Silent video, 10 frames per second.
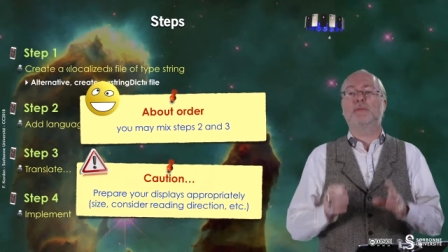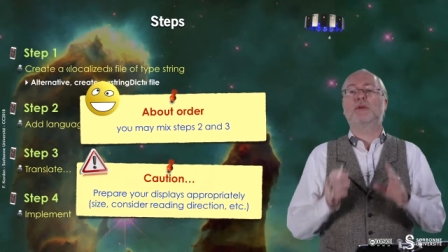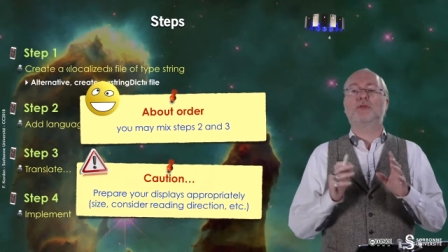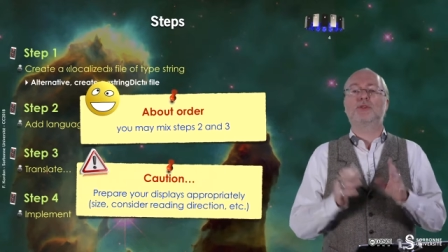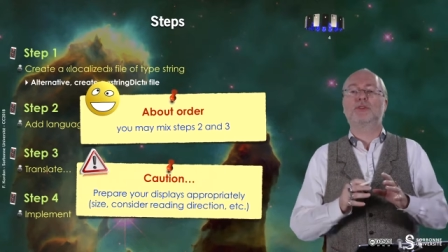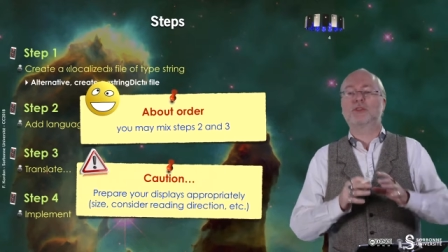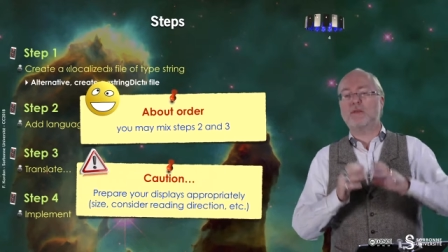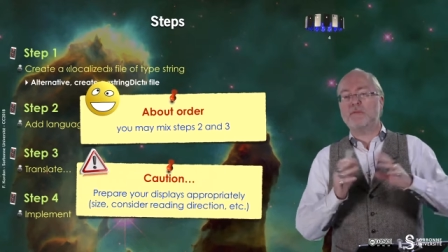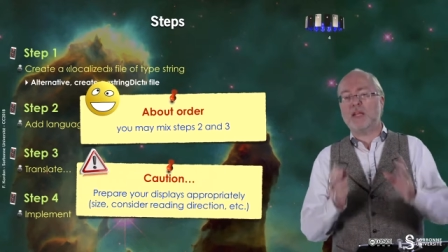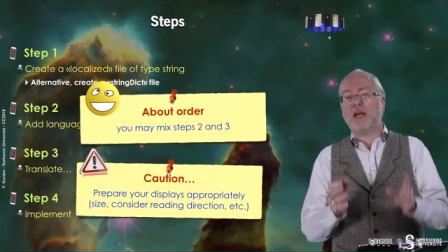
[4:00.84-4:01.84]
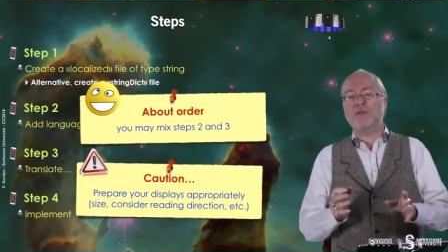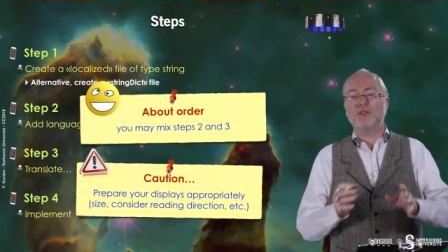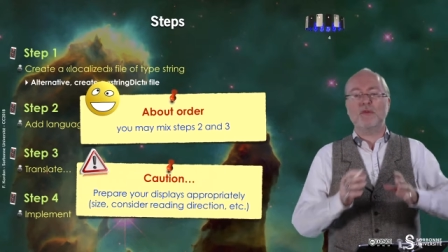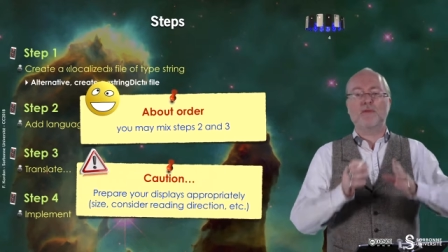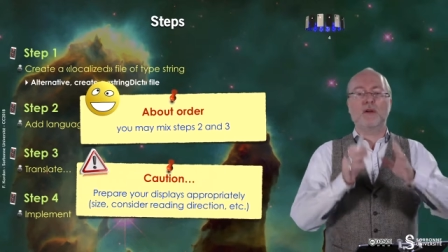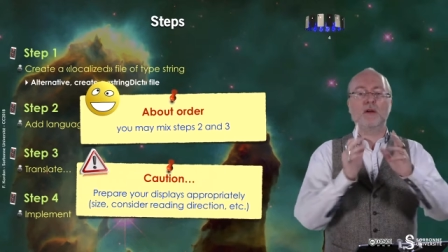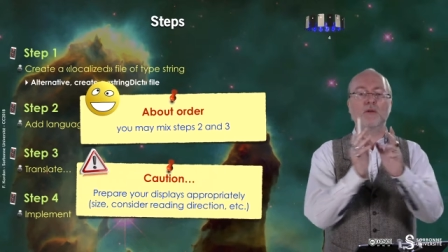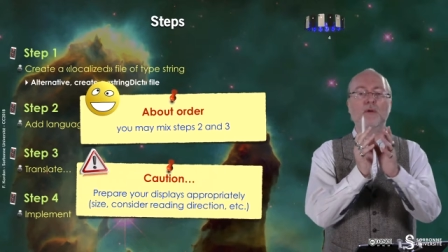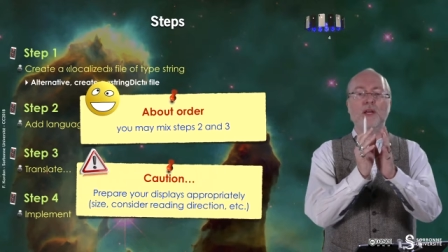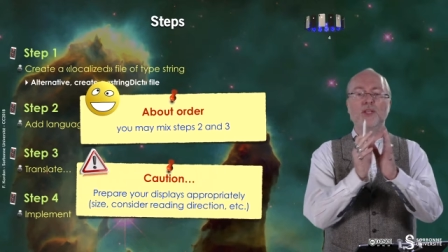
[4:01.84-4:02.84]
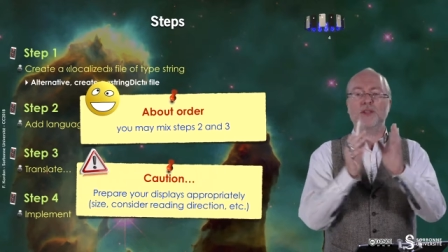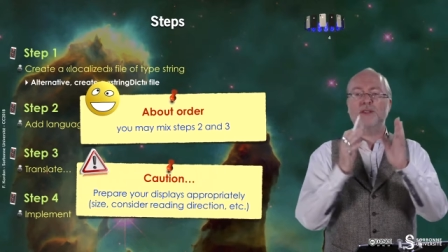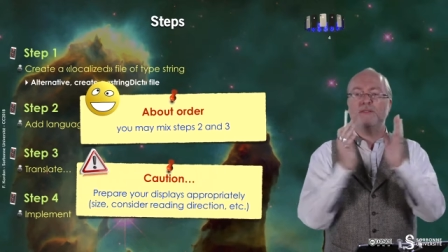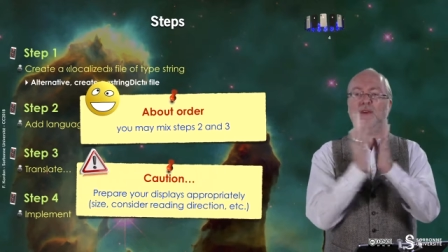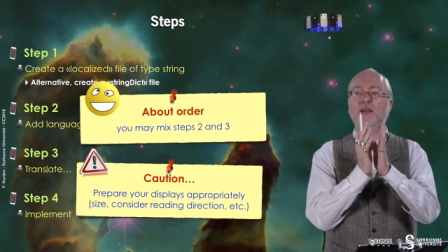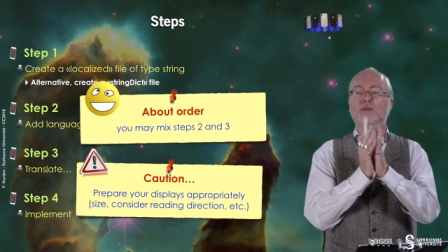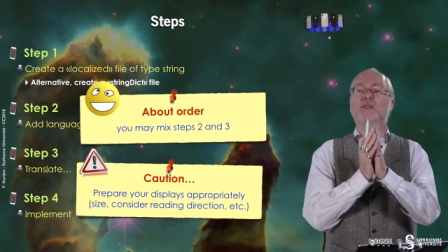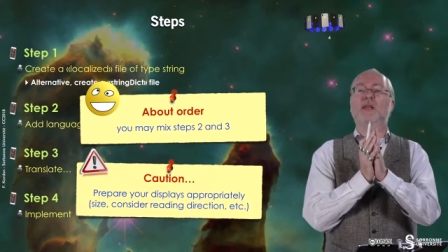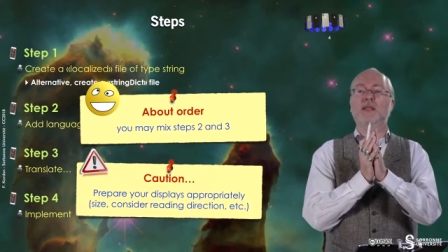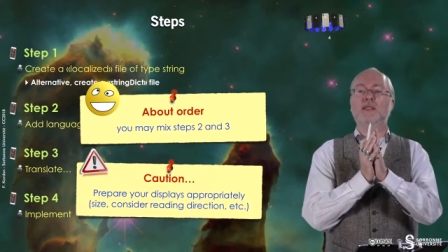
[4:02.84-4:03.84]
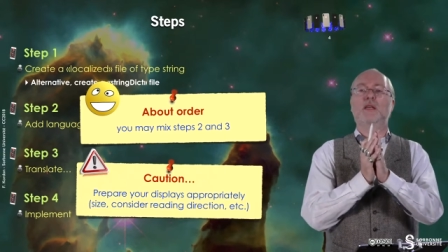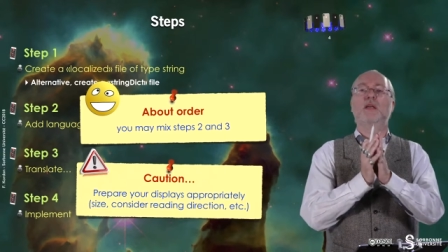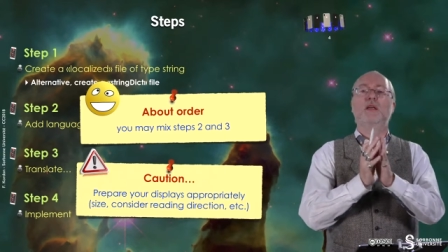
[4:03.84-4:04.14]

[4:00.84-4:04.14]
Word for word: because sometimes you have a language that is very concise,